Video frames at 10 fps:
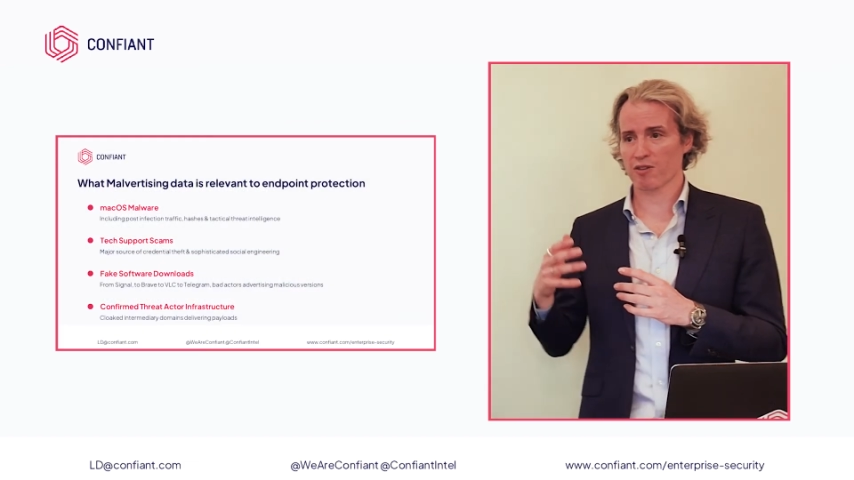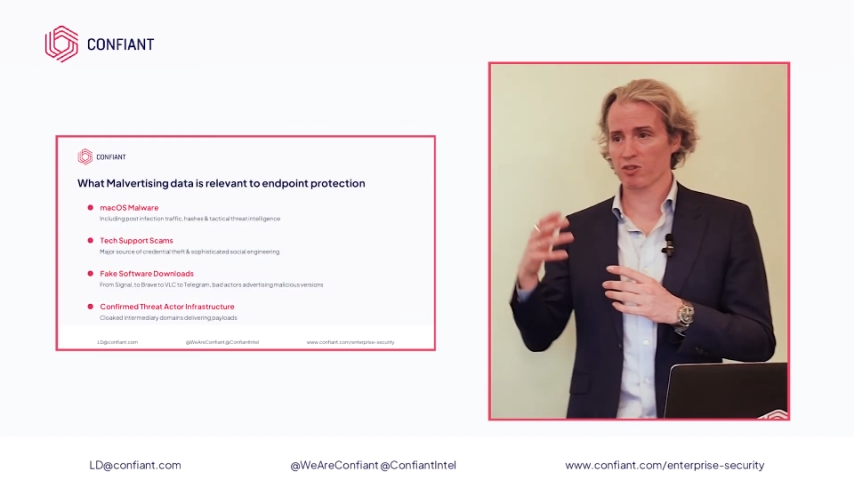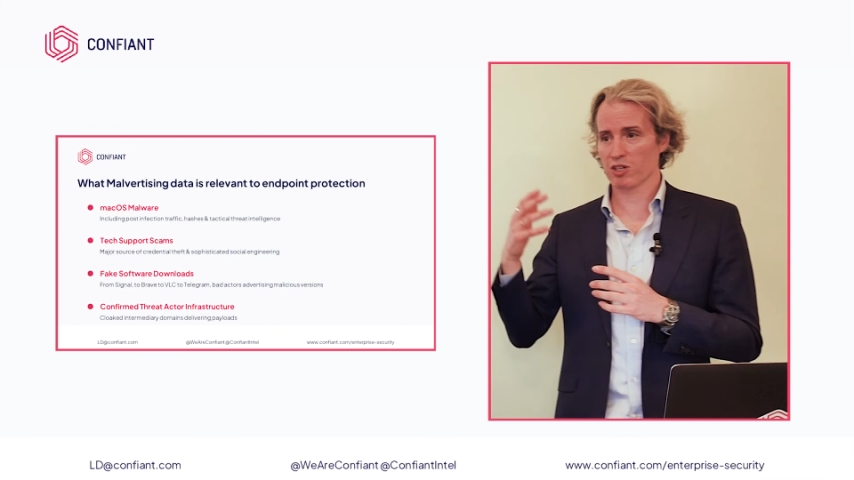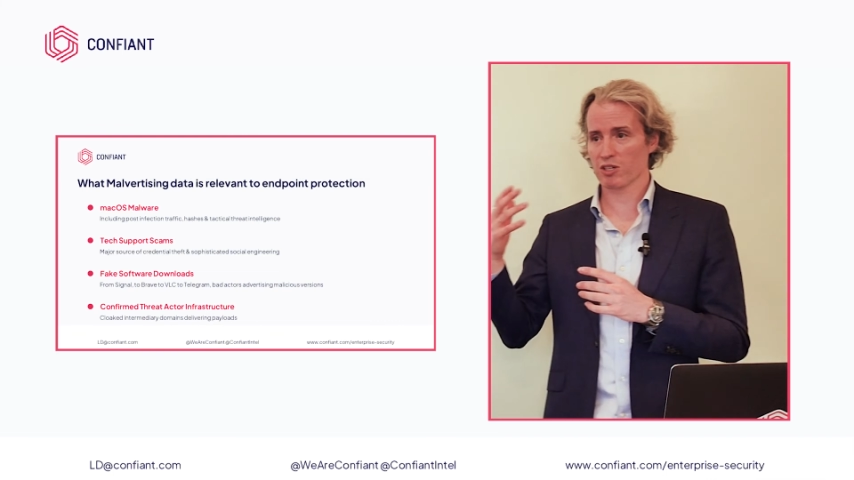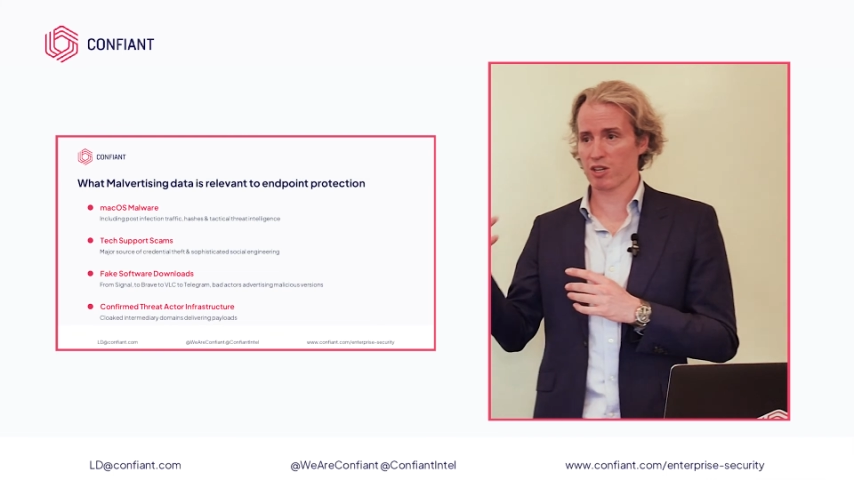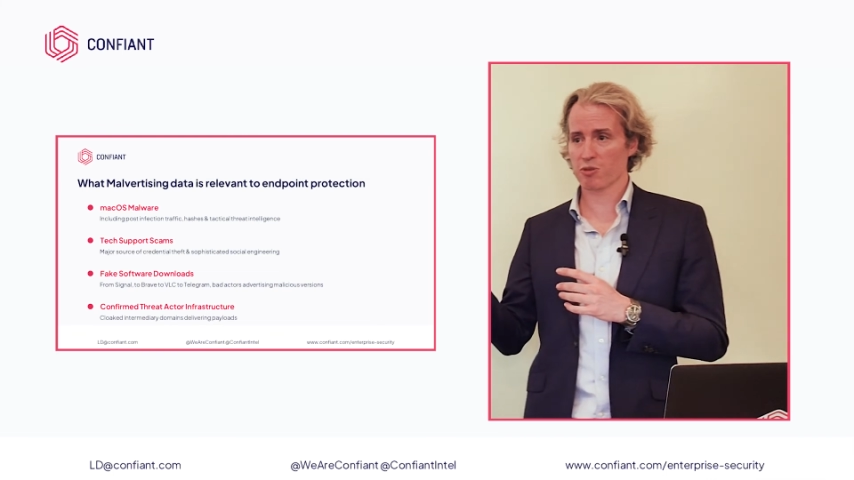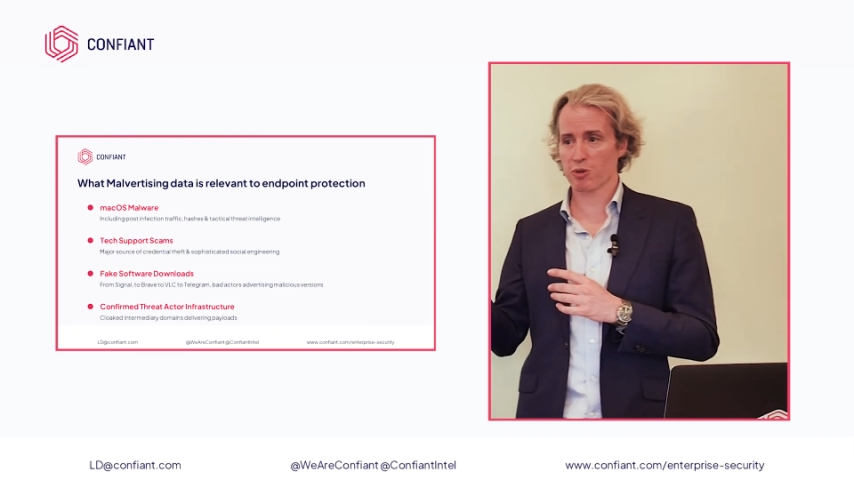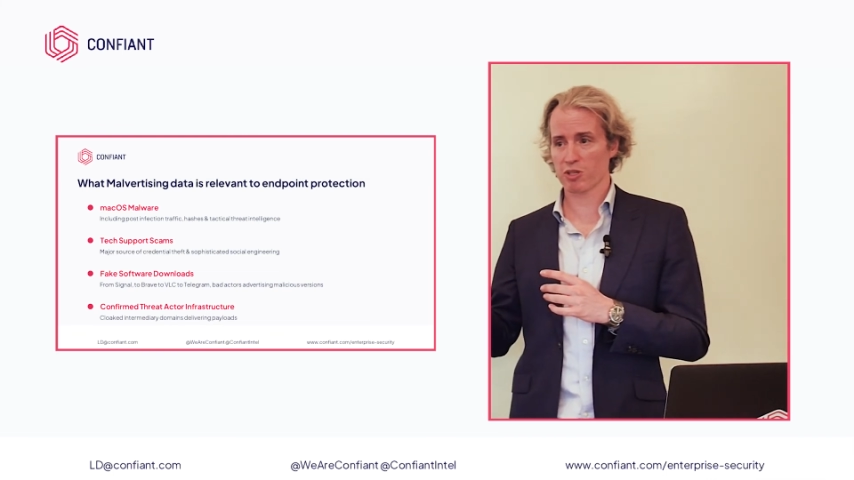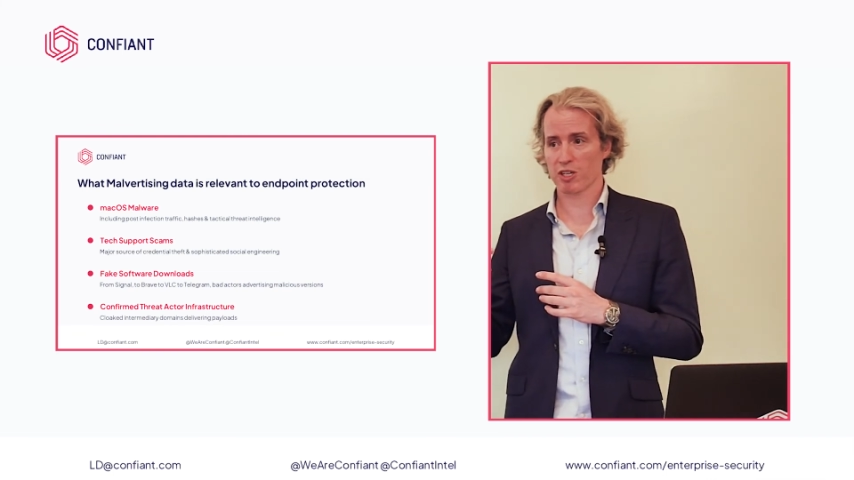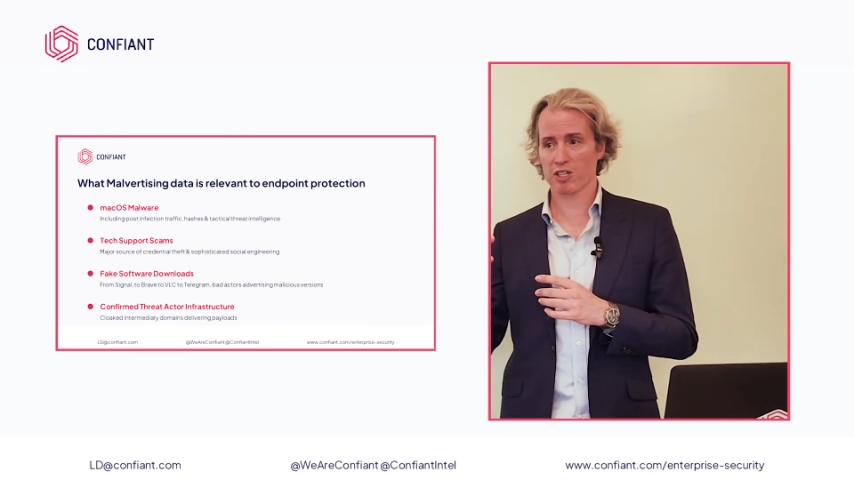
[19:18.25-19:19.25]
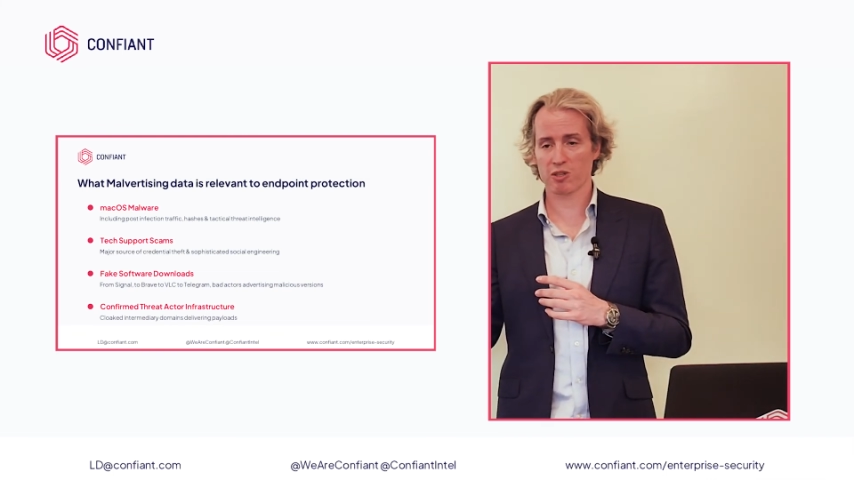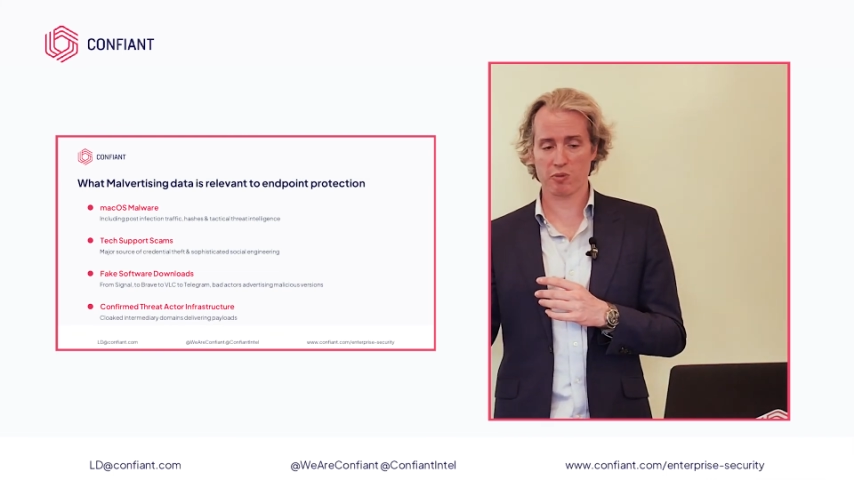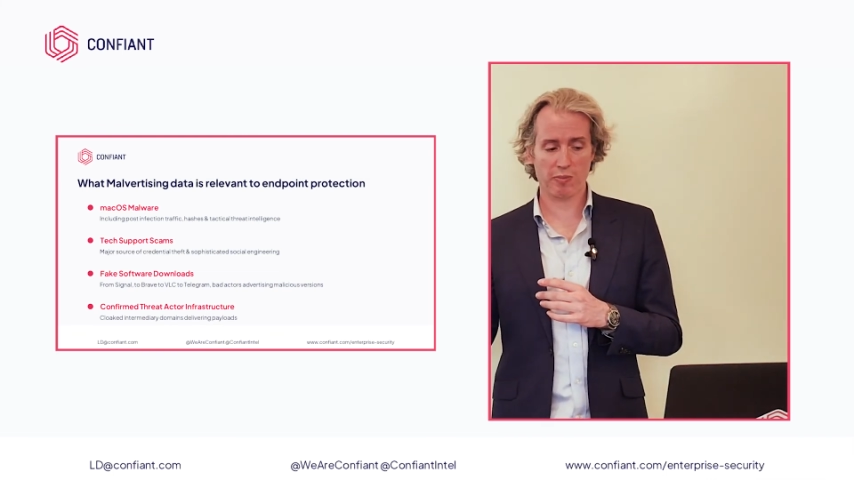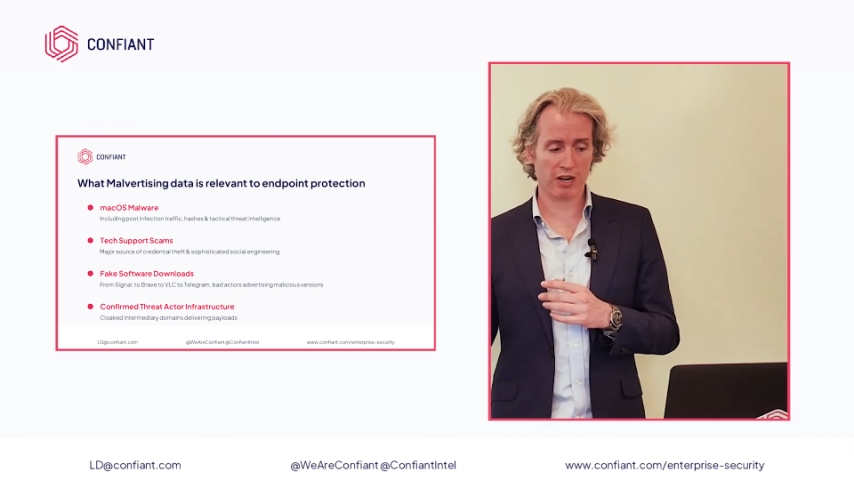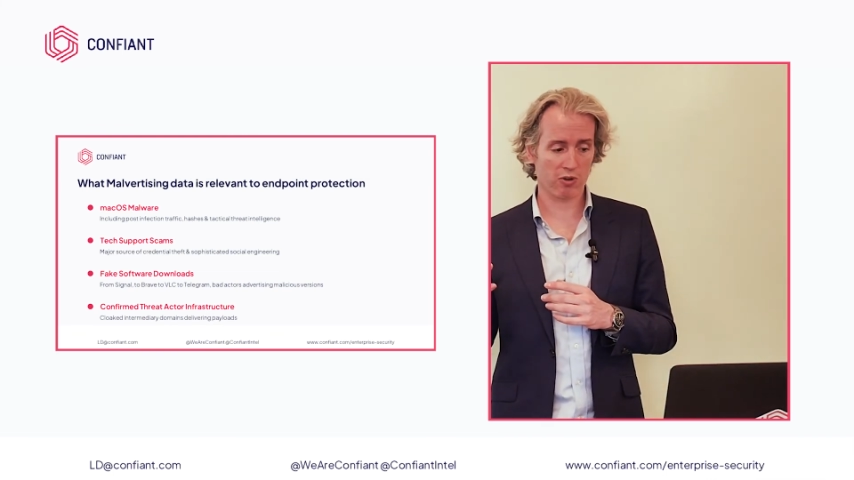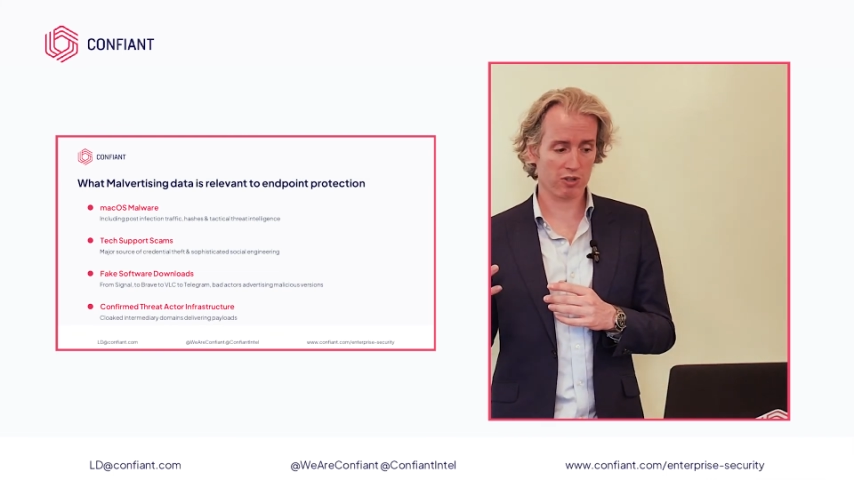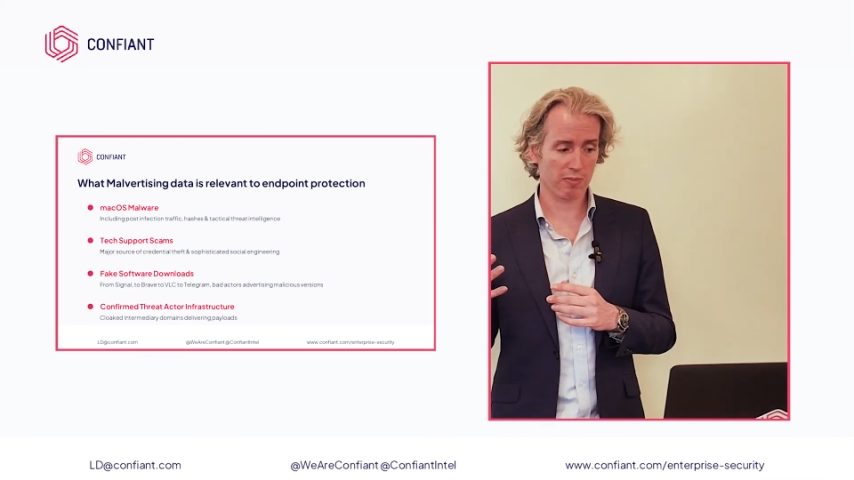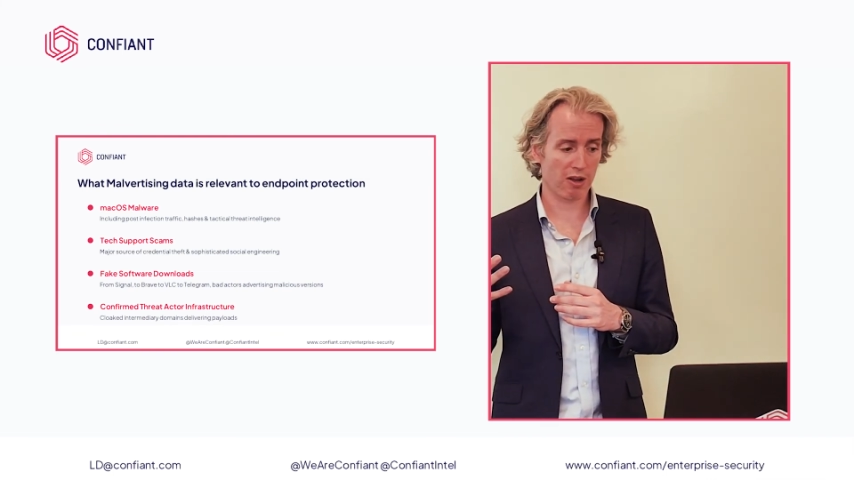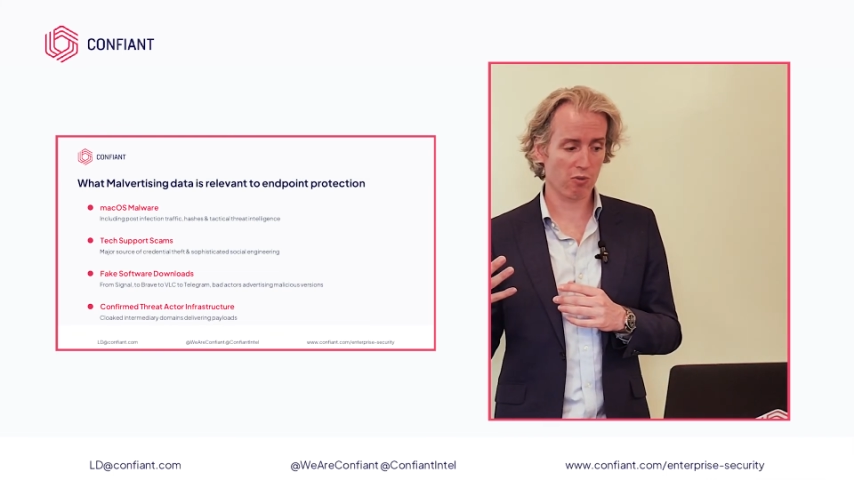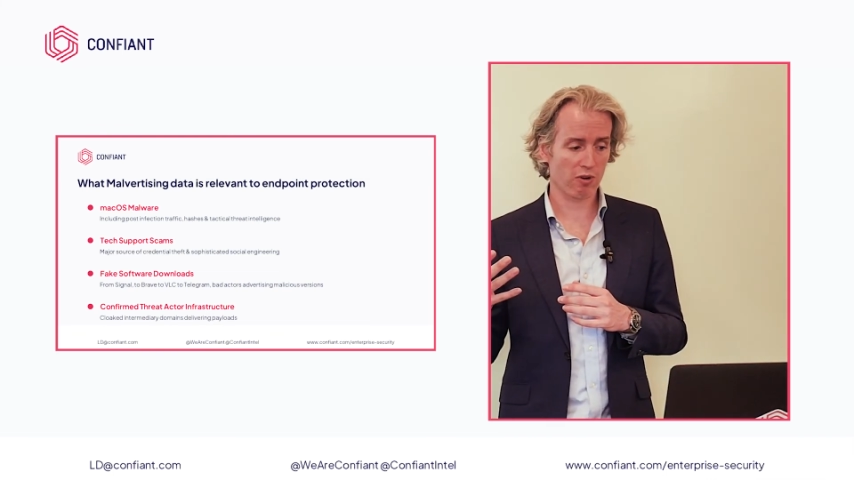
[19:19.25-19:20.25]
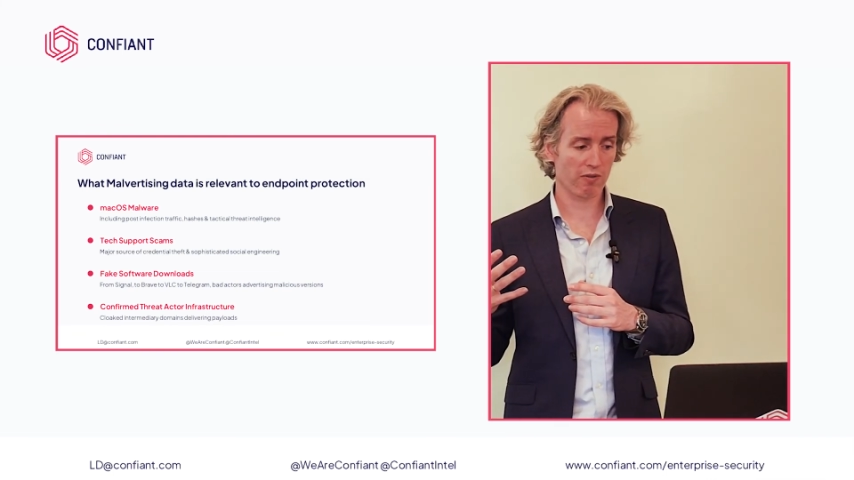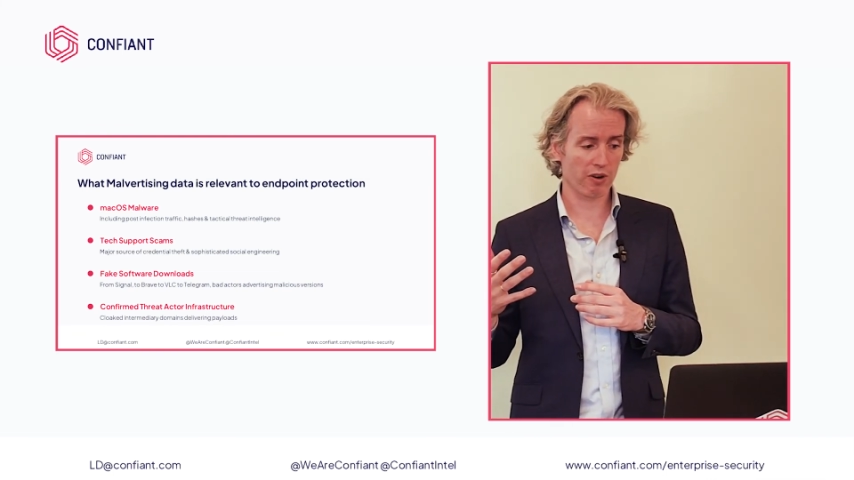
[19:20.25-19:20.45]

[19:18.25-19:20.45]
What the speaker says: obviously today's presentation has been macOS malware,